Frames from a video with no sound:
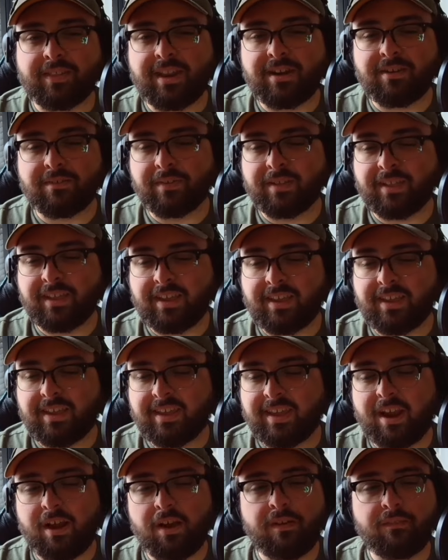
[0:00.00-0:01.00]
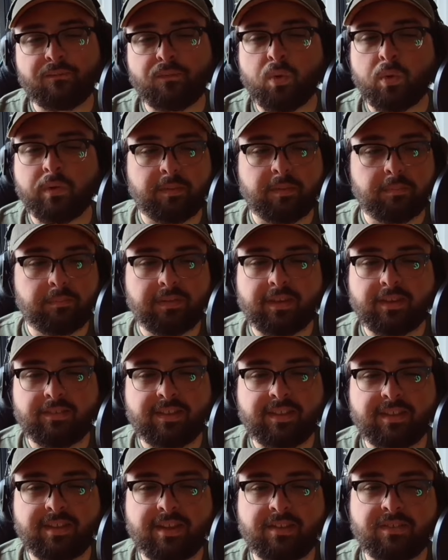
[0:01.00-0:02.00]
They don't really care for them because
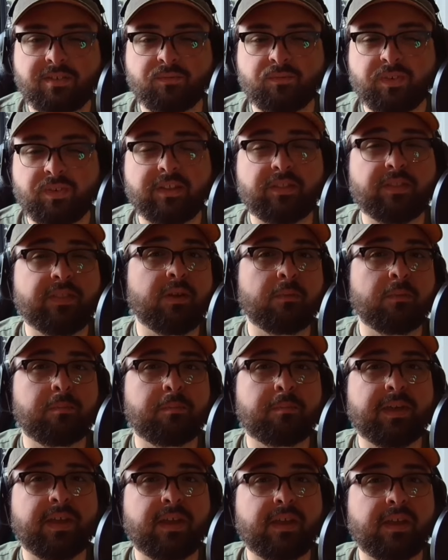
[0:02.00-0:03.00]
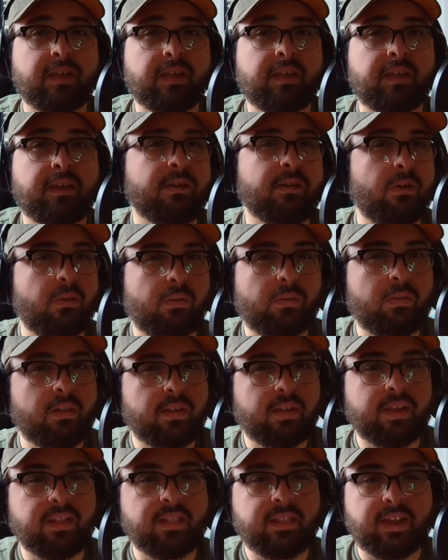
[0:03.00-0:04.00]
it doesn't fit their big goal,
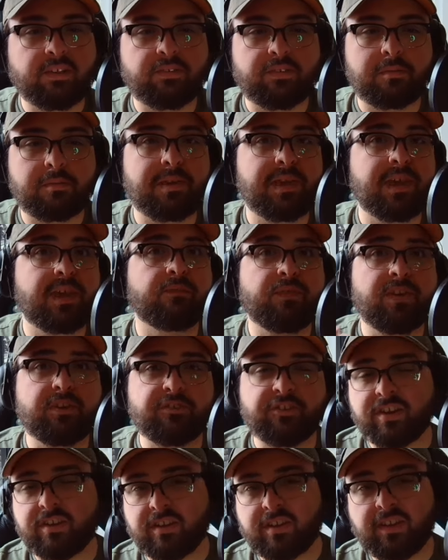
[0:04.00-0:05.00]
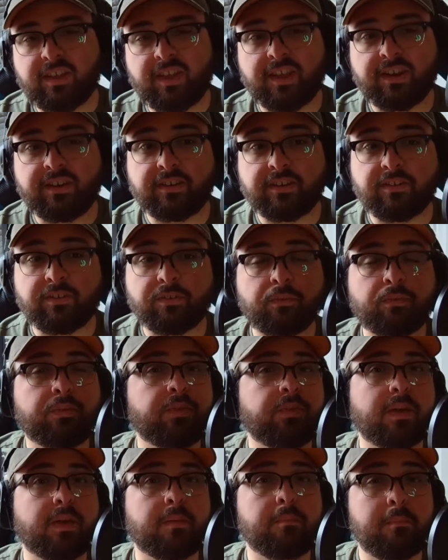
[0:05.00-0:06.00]
and that is to be efficient and to do
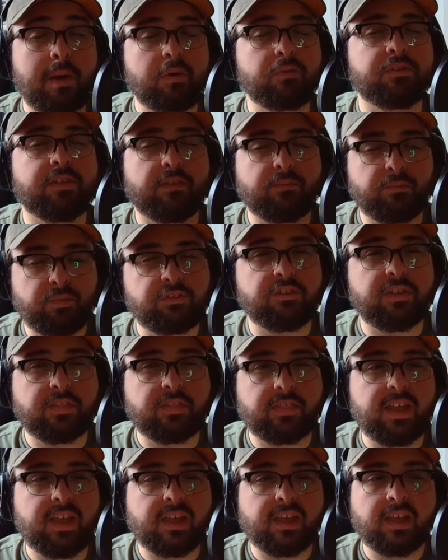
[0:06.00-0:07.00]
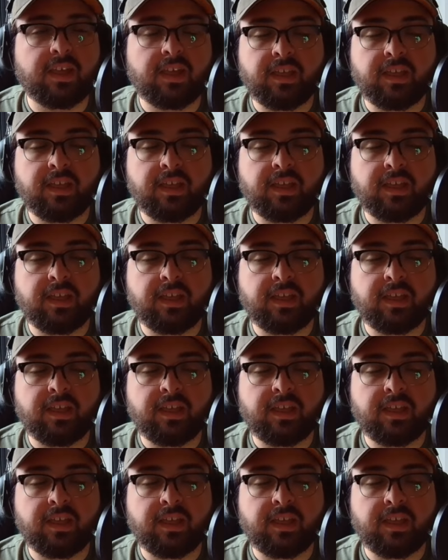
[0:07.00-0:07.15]
the most efficient thing.